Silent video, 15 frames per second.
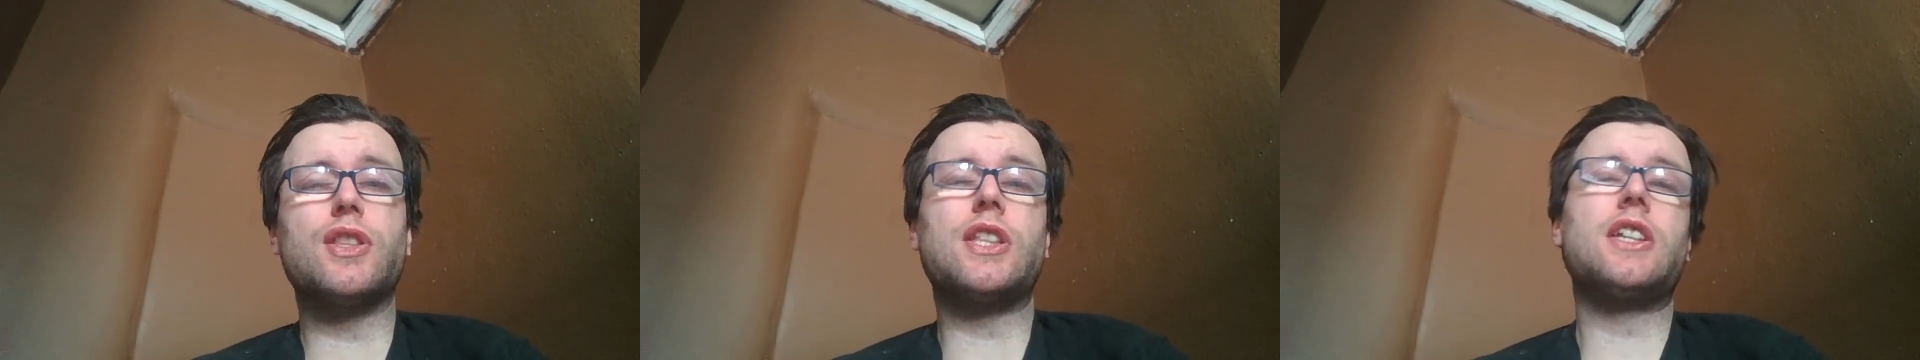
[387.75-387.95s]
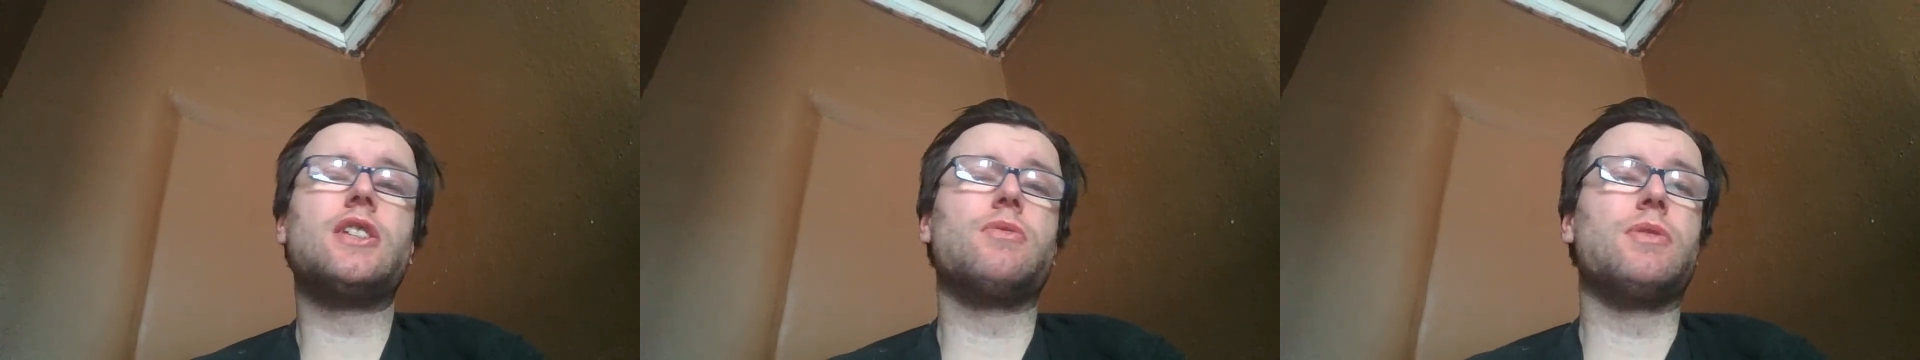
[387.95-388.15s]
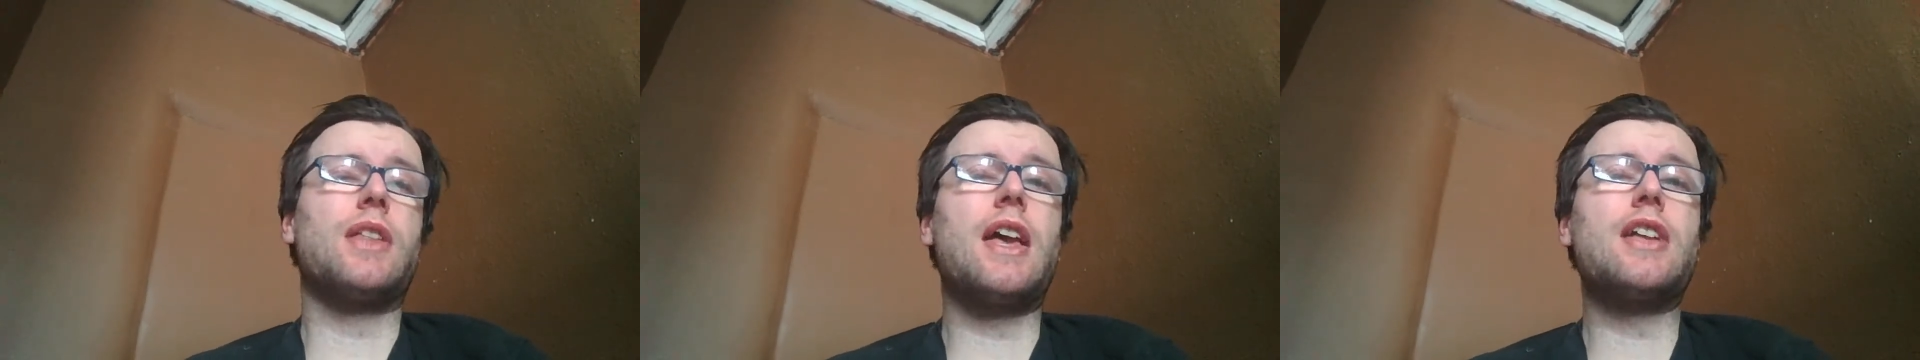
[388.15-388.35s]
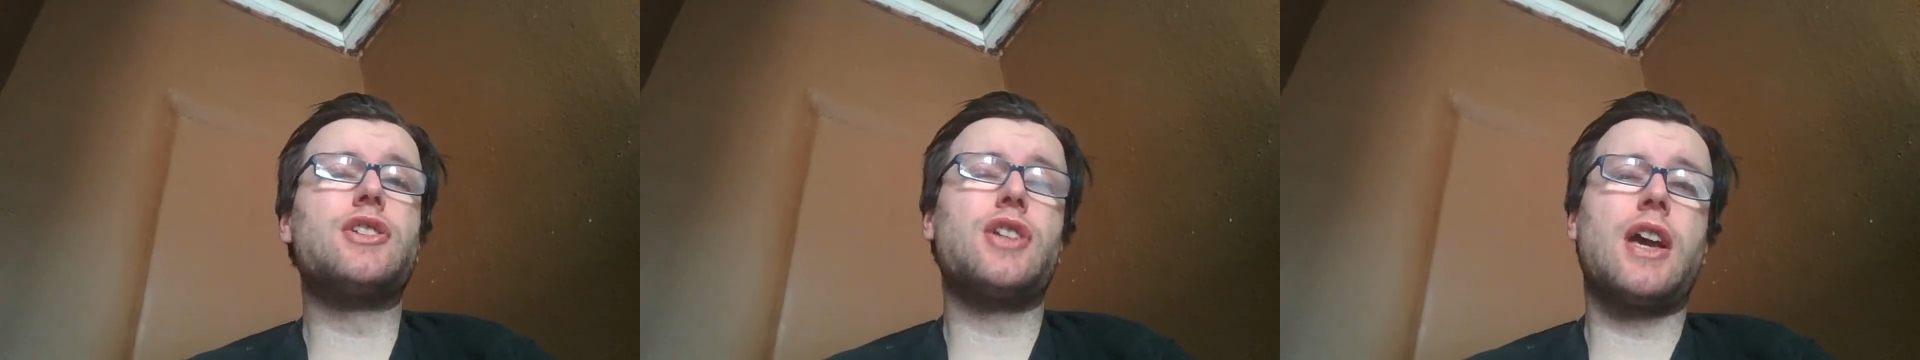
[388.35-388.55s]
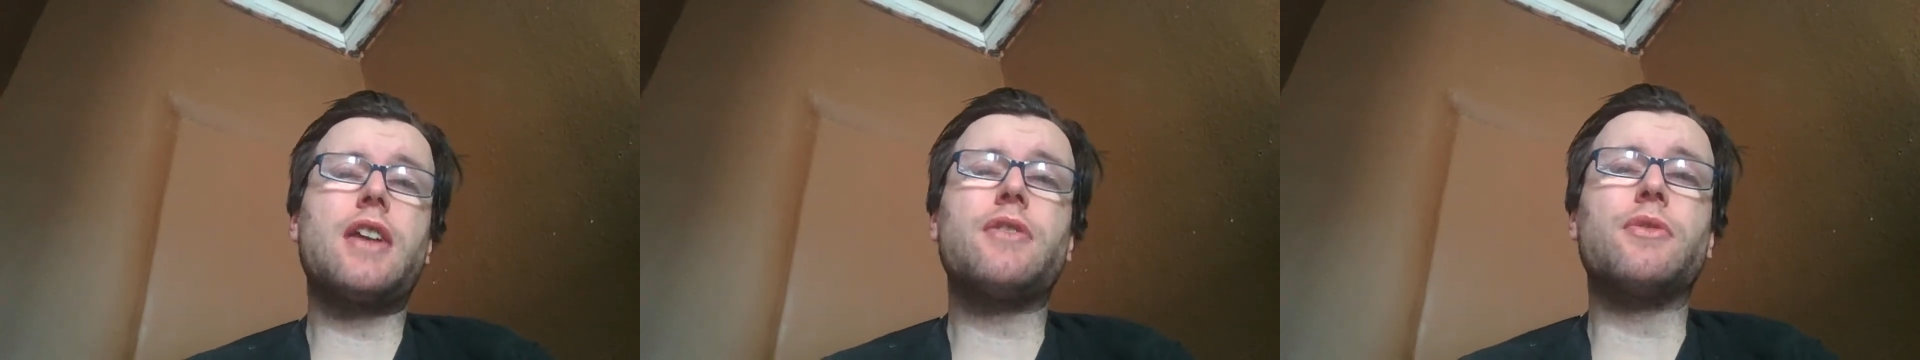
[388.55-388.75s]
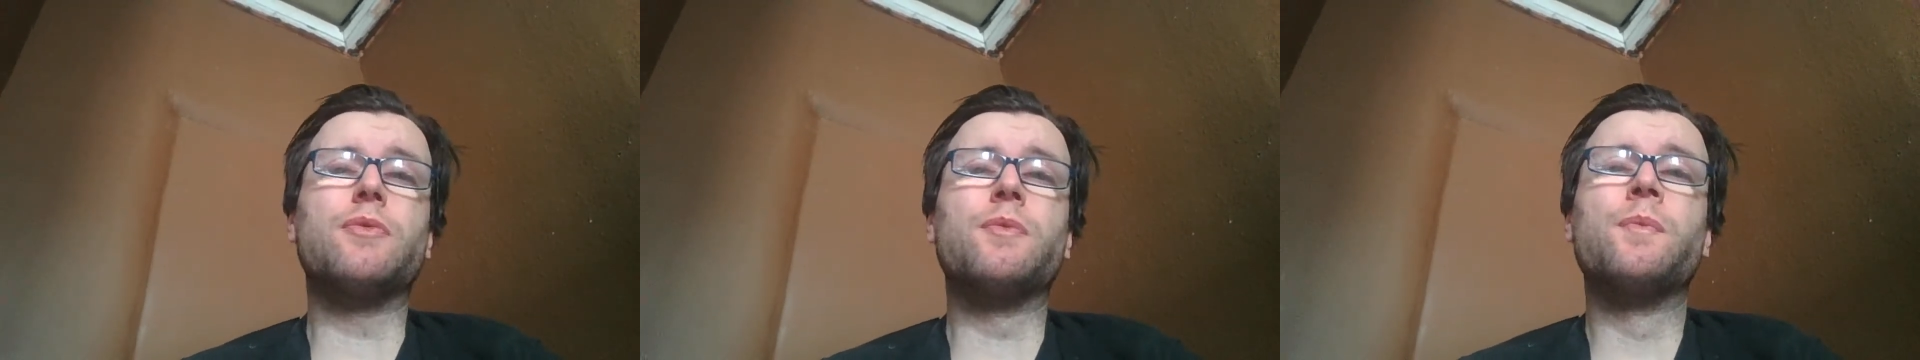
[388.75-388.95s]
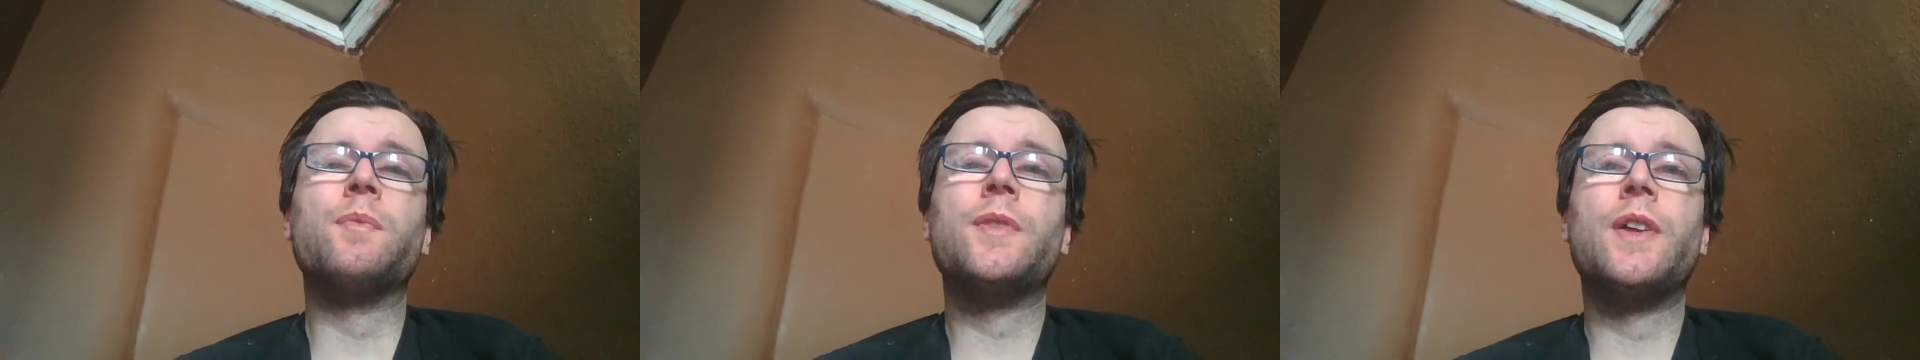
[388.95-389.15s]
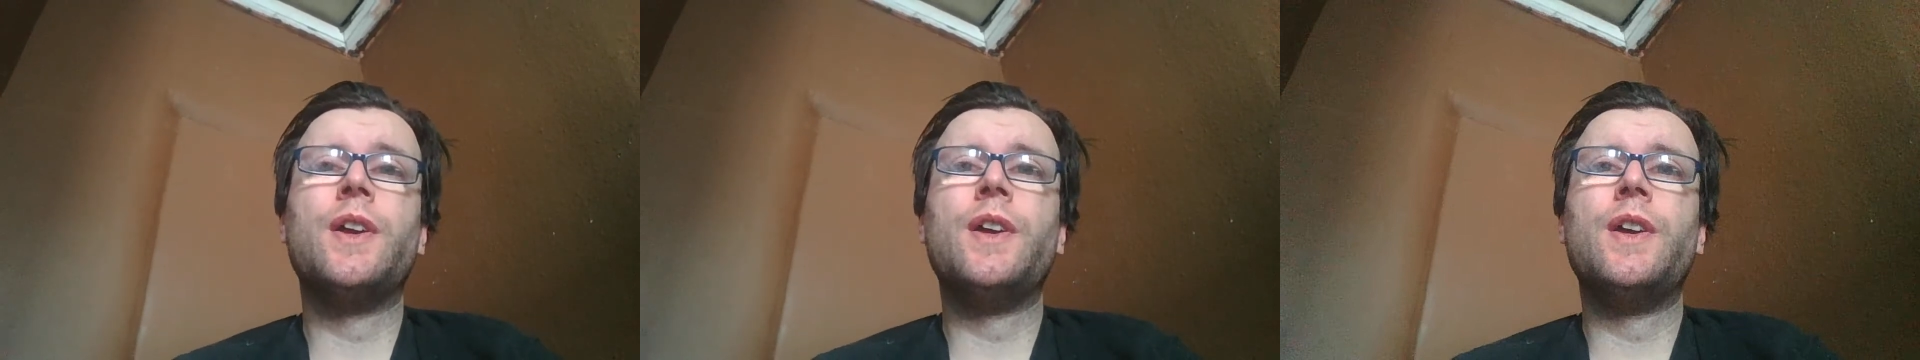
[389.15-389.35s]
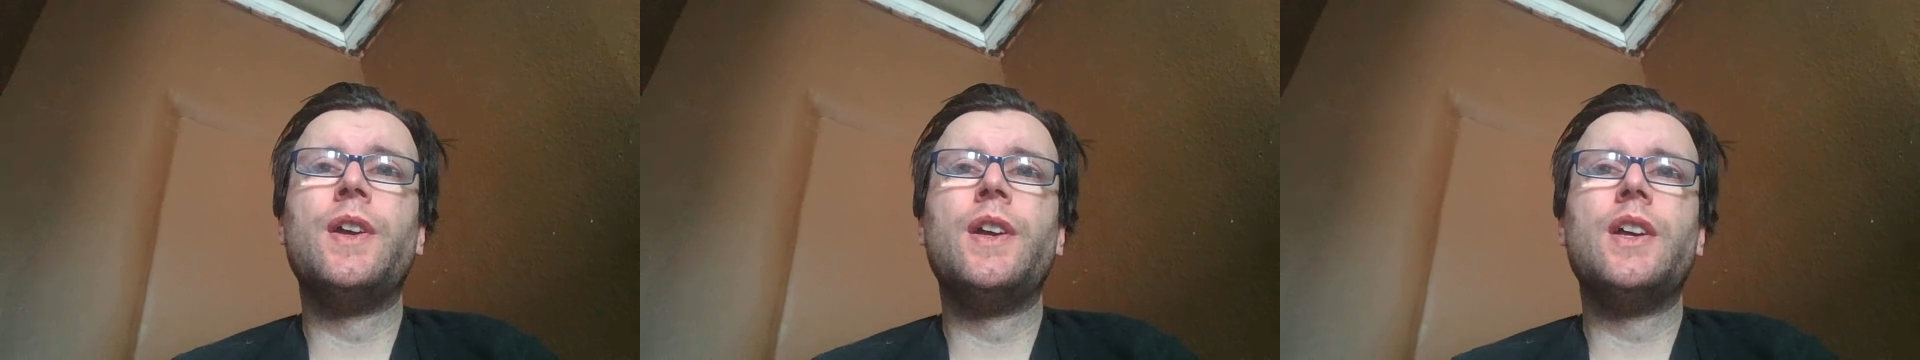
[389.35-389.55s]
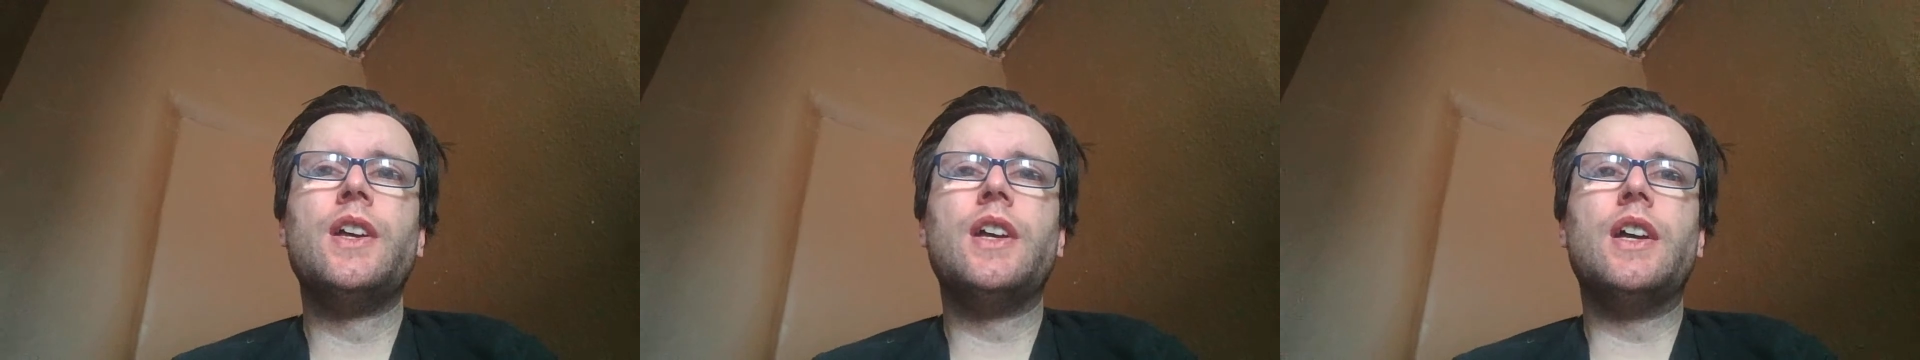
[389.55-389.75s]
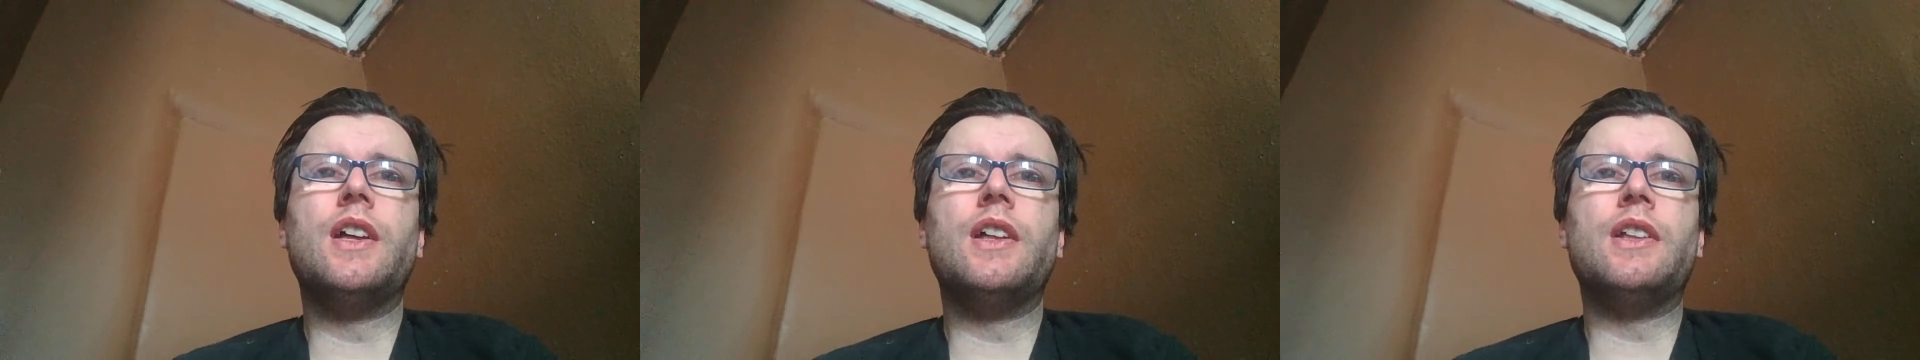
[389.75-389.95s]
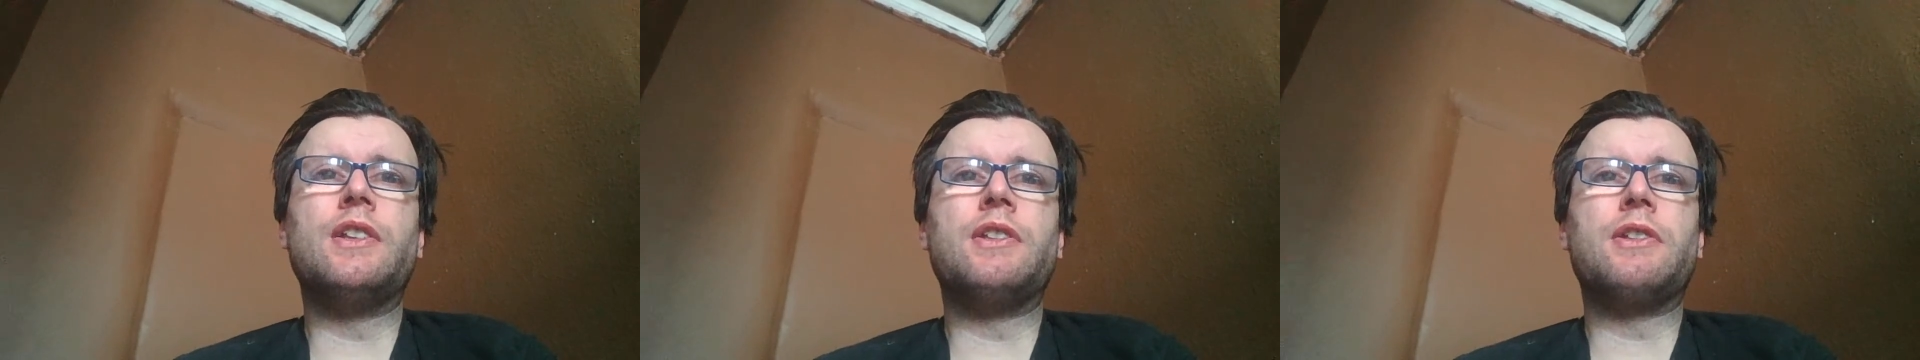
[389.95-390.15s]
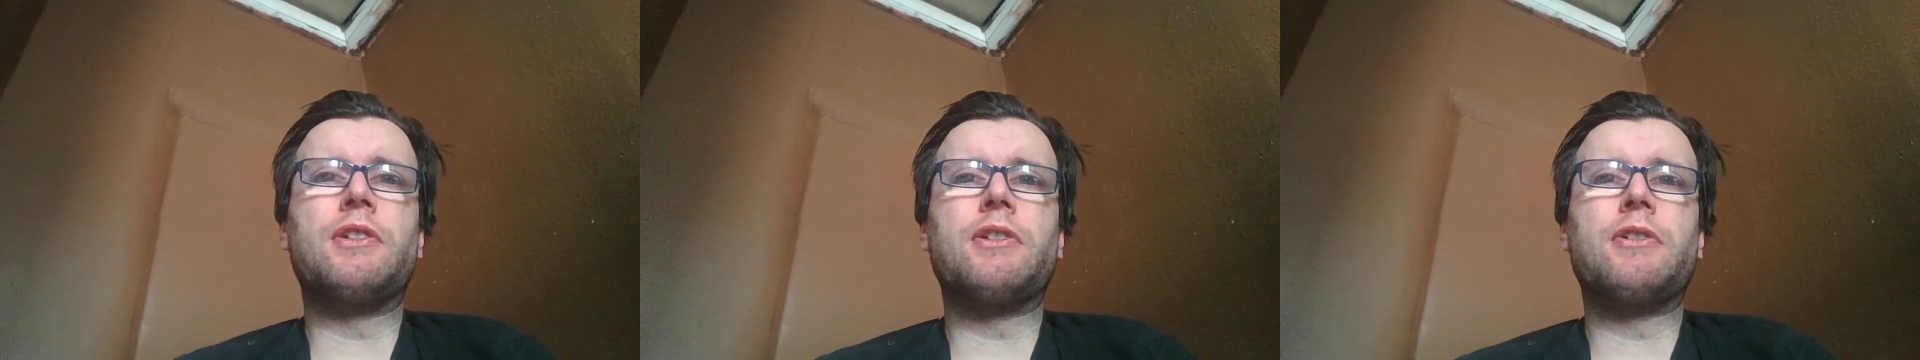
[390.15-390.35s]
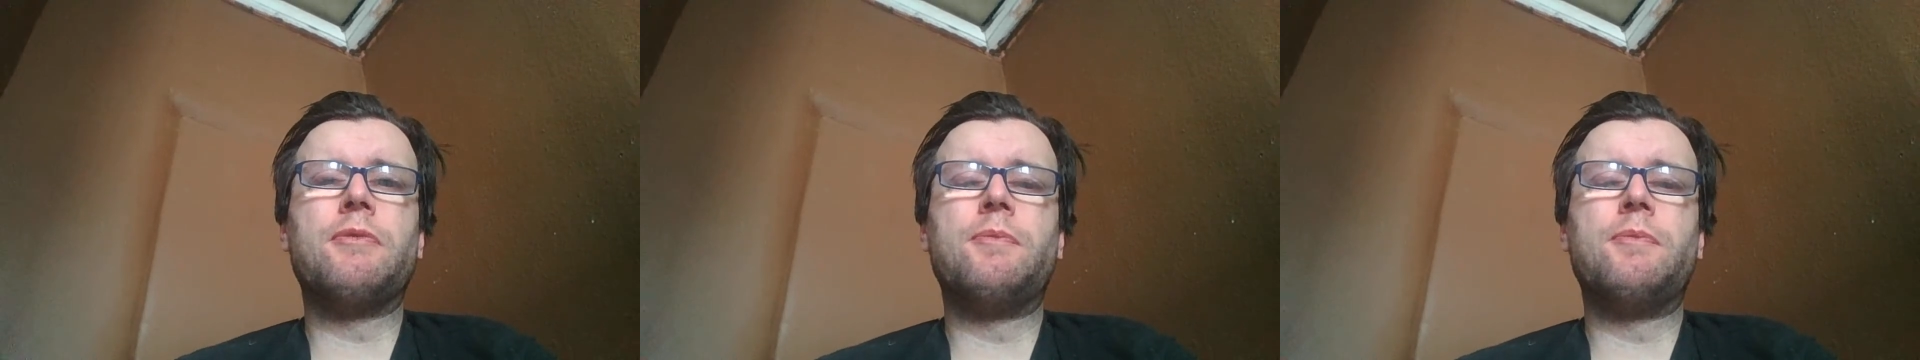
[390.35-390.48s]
things with their channel, and